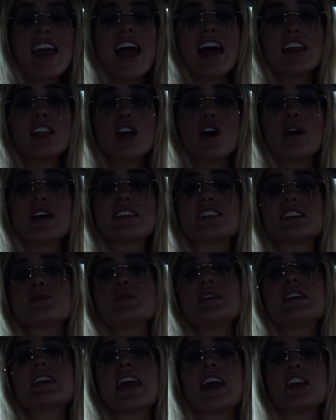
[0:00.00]
Hello, it is
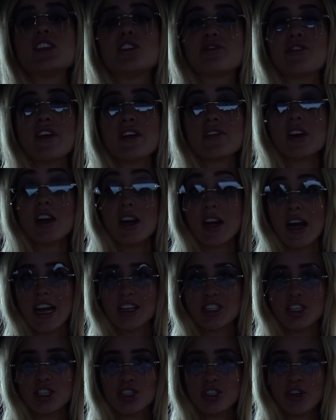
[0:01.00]
me again, your favorite
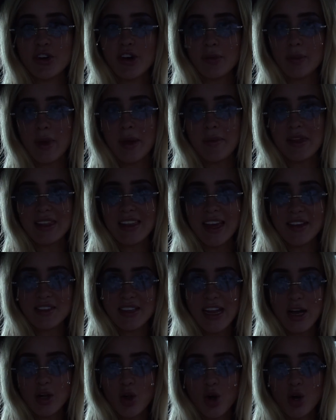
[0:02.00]
Russian sugar baby
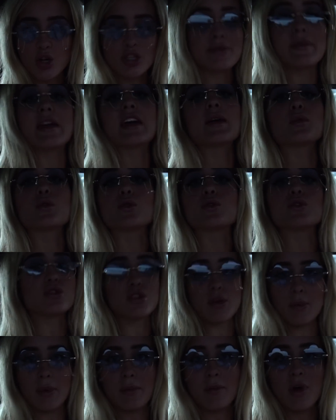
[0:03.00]
lifestyle coach, makeup guru,
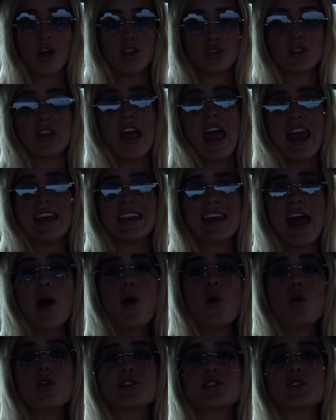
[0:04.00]
supermodel, now
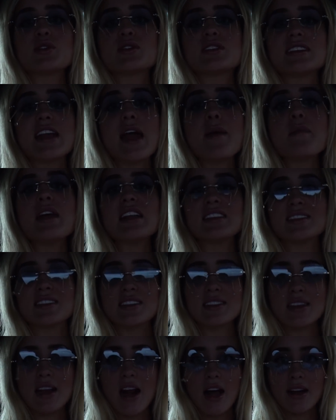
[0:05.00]
also STEM
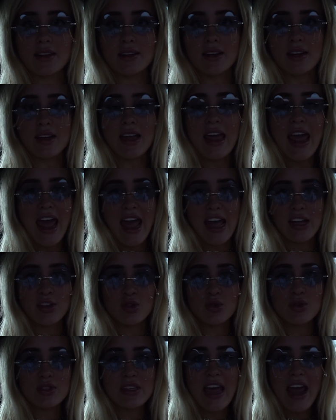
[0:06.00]
instructor. And
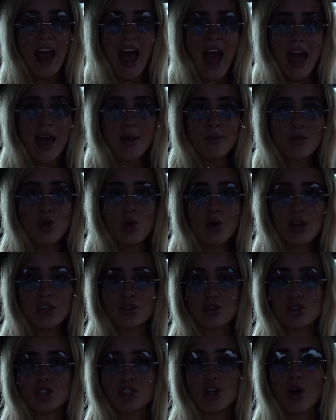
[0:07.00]
today I am going
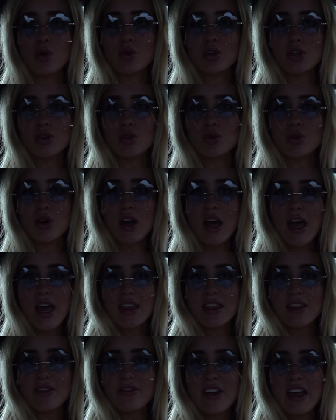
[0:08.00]
to show you
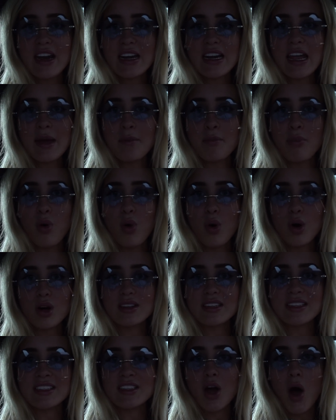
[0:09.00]
the very
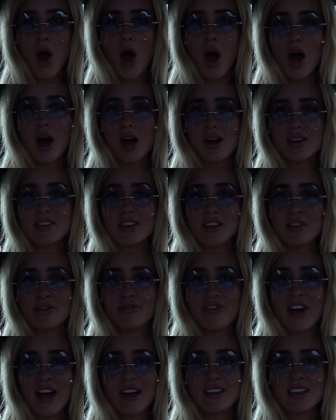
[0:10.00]
important art of
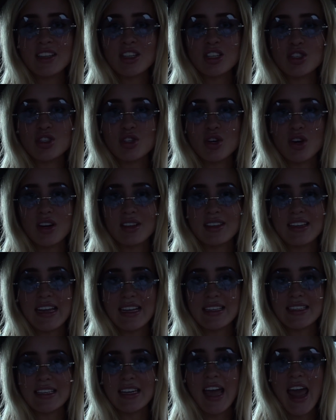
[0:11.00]
finding a sugar
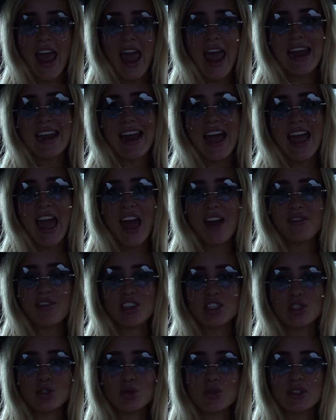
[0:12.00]
daddy. And I have a
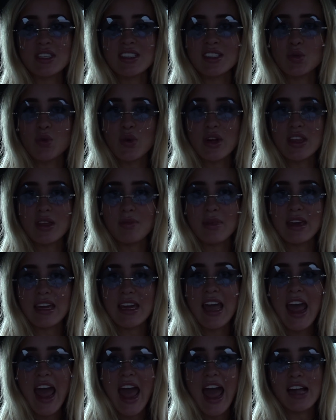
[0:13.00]
student with me,
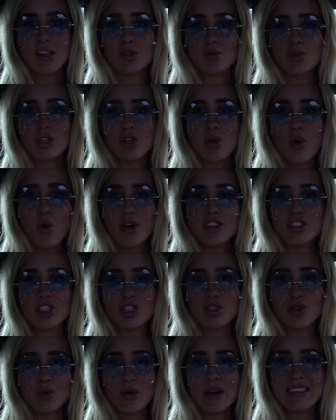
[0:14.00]
and we're going to
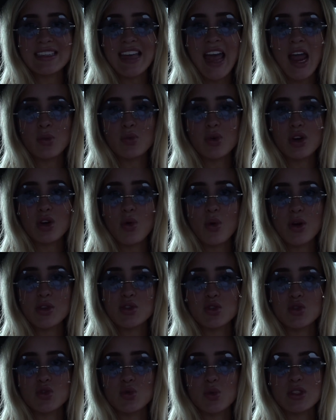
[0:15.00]
do it, and we're going
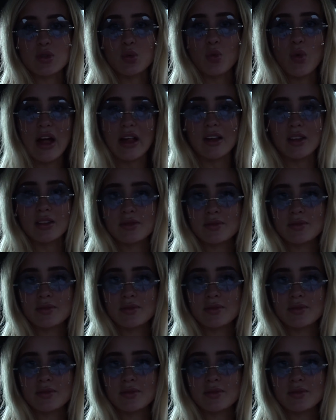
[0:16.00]
to do it well.